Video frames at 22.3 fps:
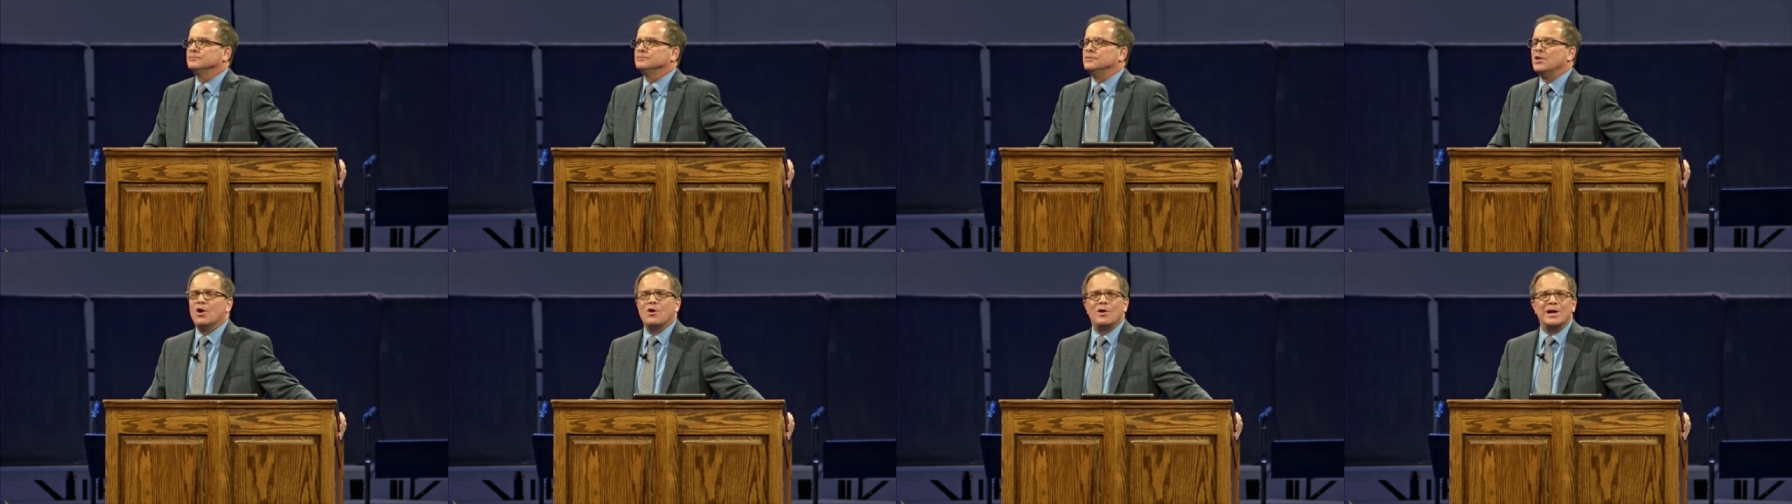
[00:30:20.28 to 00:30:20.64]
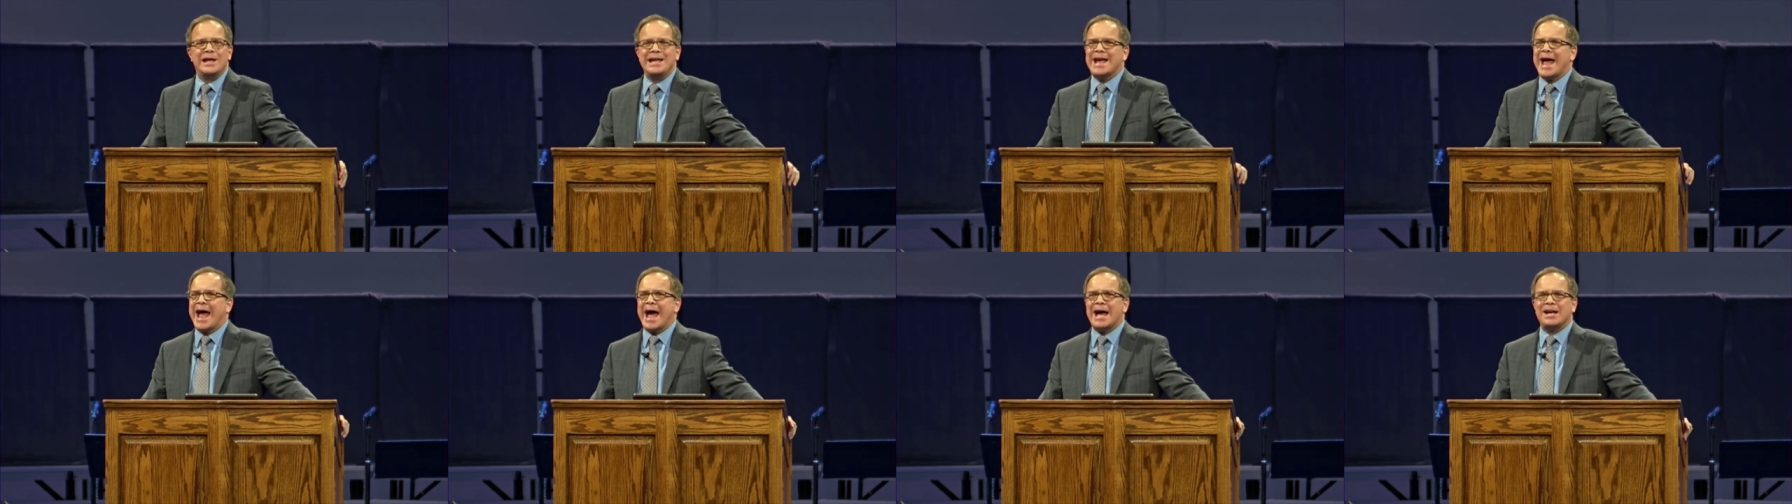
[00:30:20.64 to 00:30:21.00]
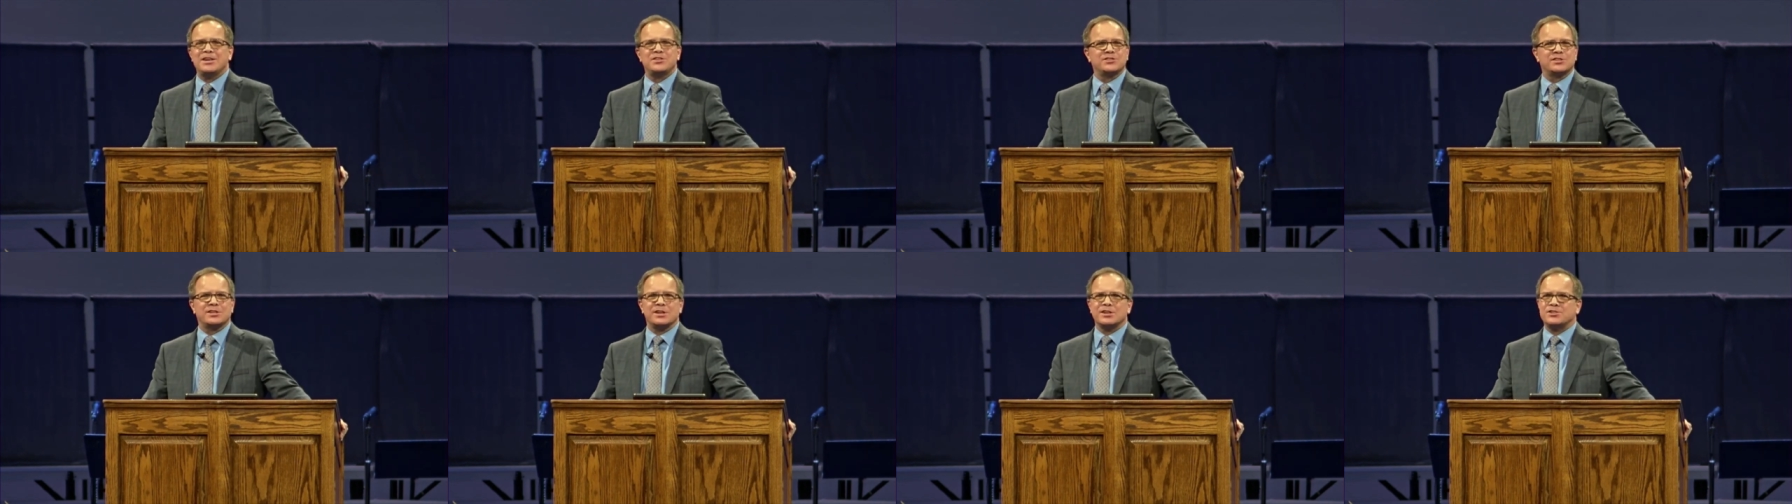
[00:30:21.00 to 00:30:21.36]
No, He
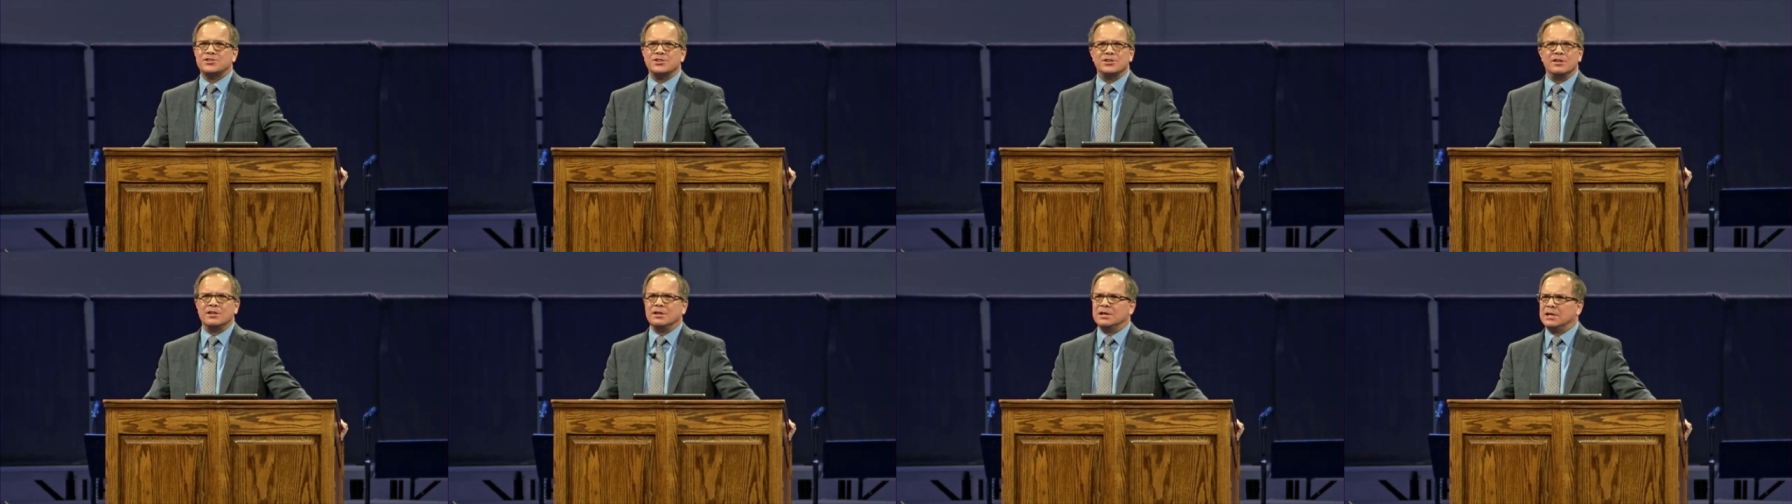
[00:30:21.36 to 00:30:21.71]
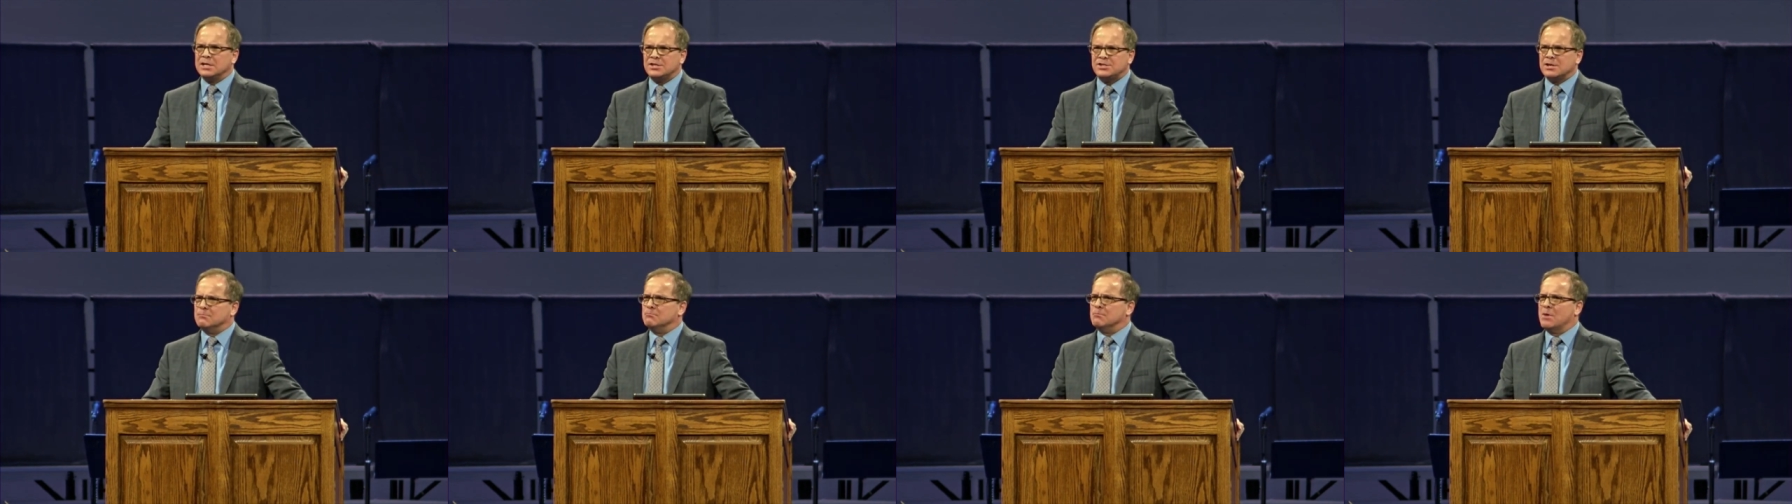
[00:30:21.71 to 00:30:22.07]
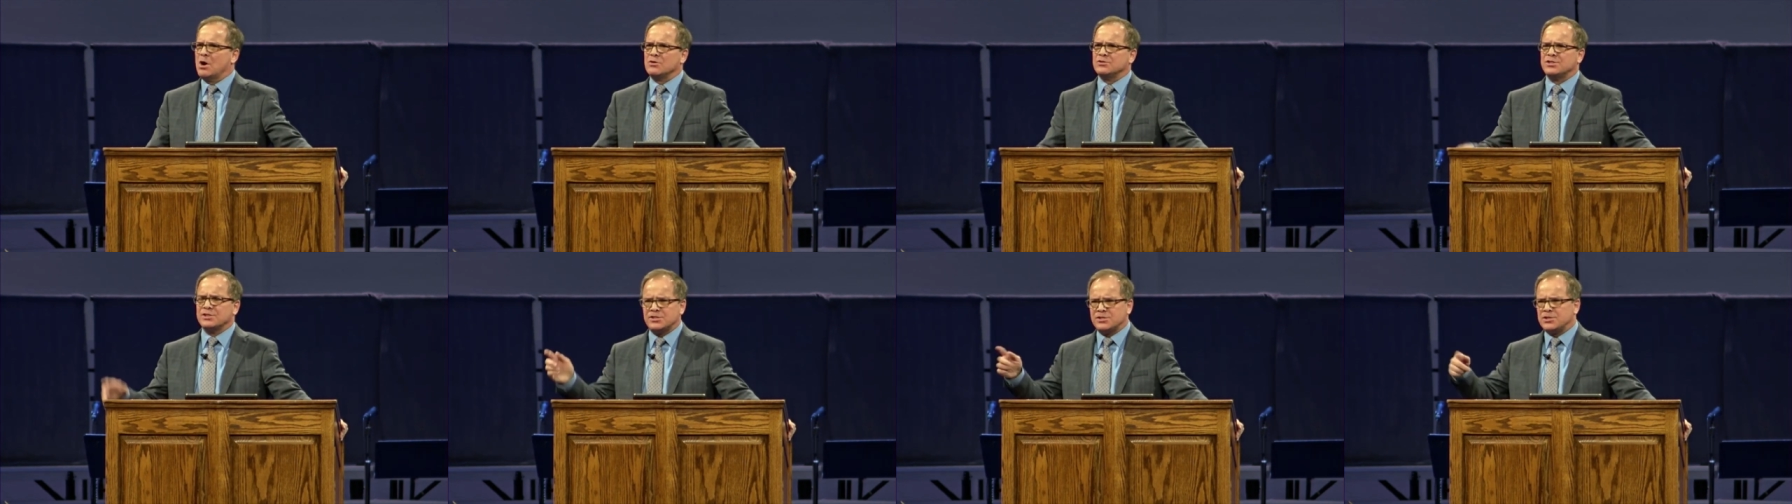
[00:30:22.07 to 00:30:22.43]
asked us to do. Listen,
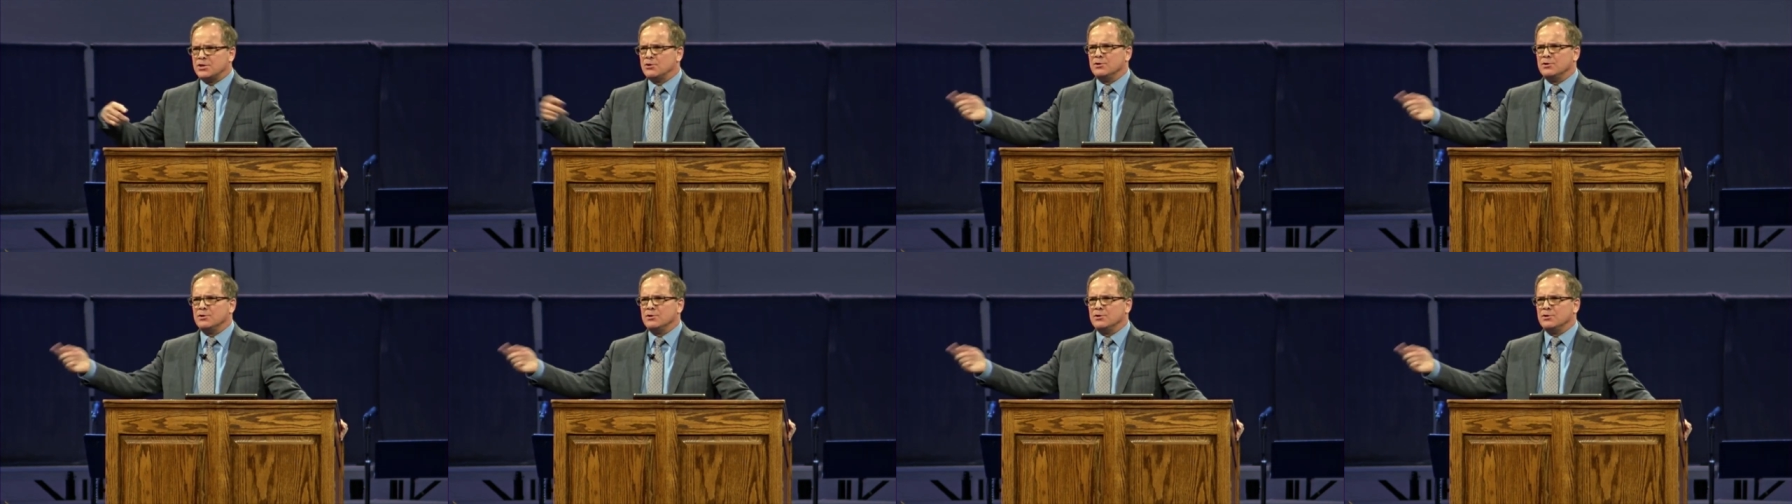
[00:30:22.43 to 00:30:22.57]
Moses,